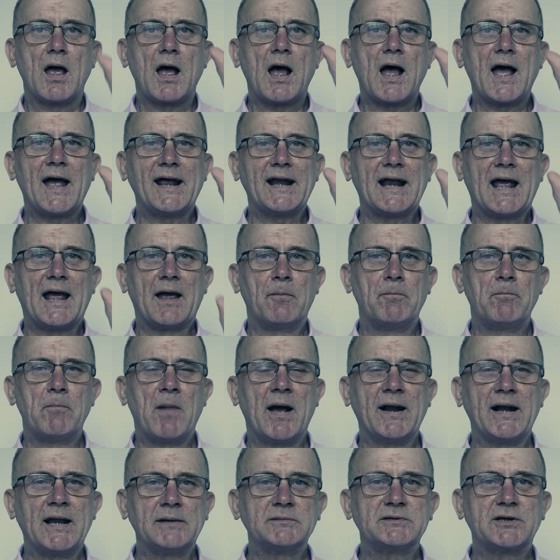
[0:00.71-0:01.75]
Hi there,
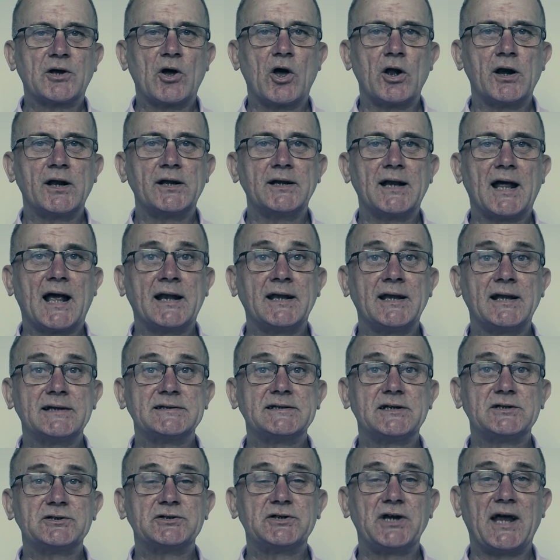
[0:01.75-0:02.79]
my name's Colin and
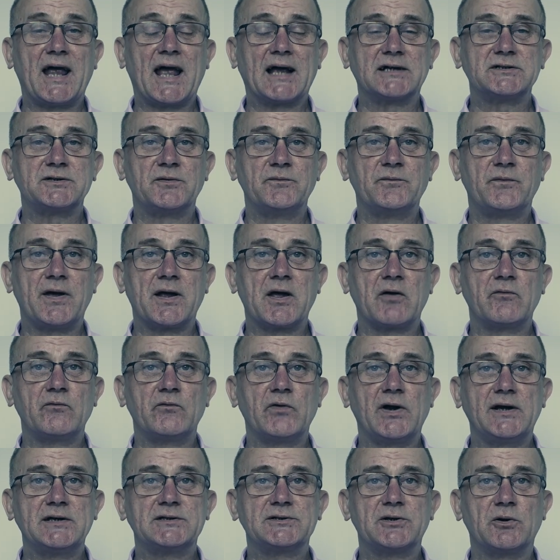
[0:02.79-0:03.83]
this is the Action Figure
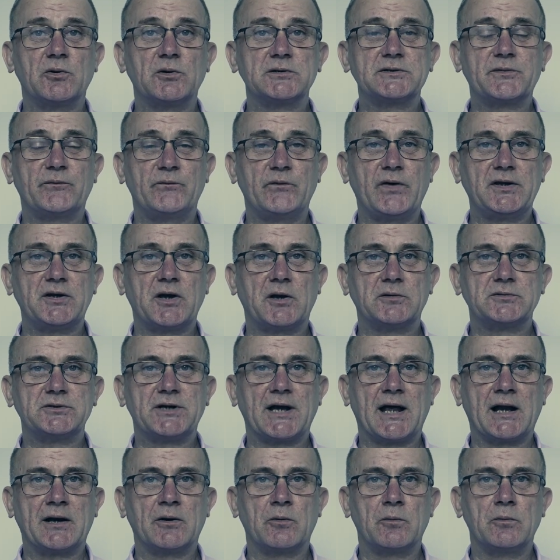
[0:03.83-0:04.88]
Resource video
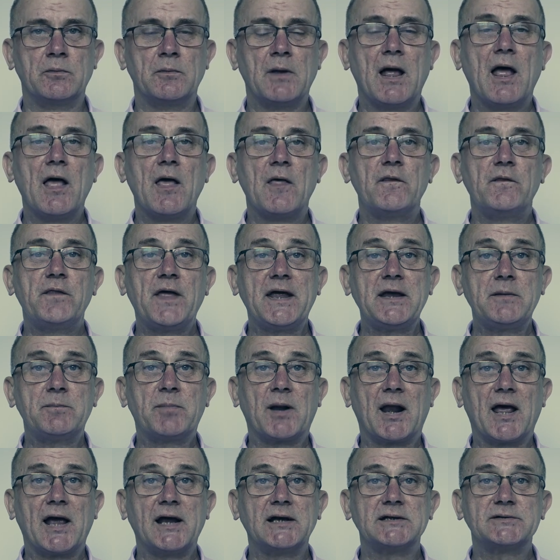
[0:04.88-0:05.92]
channel, the
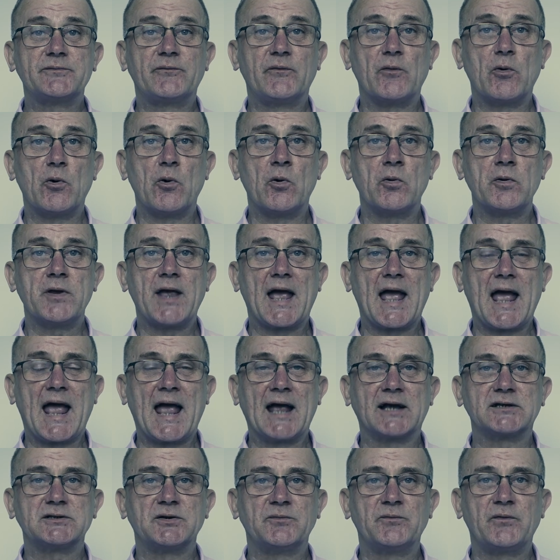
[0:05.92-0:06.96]
place for all your
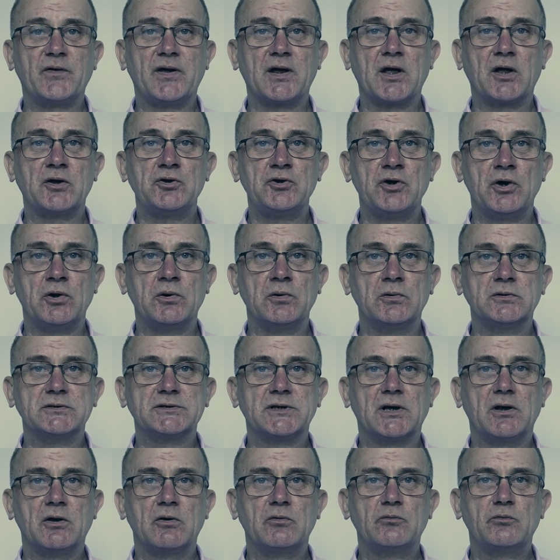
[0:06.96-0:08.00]
action figure news,
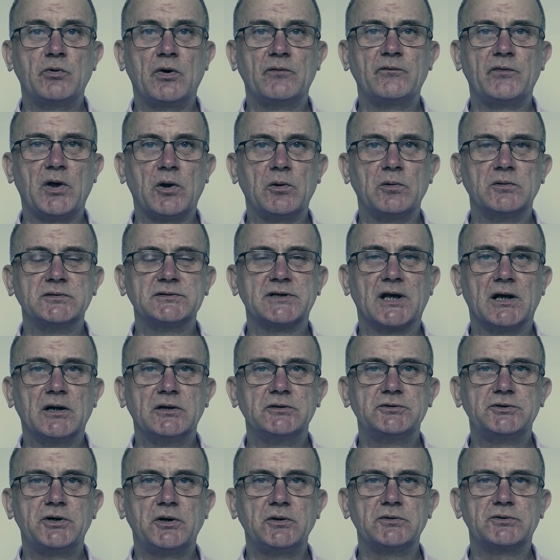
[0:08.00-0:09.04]
reviews,
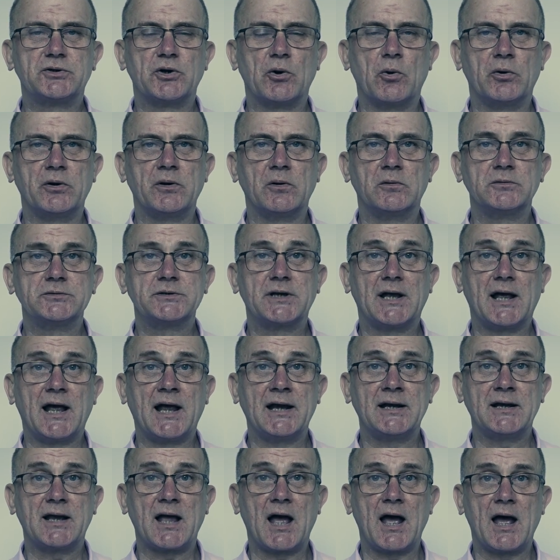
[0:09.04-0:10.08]
tutorials
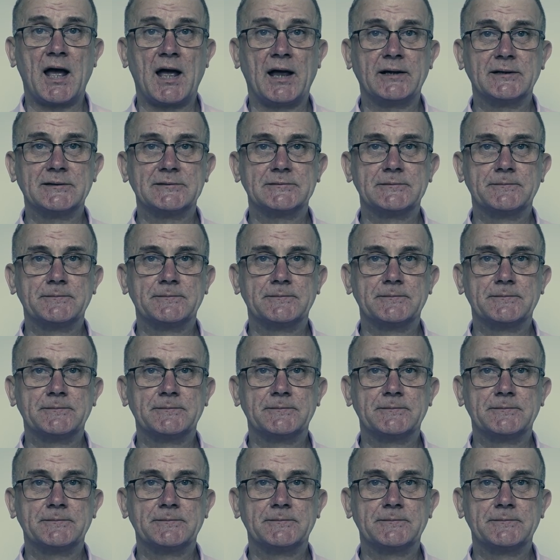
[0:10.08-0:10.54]
and guides.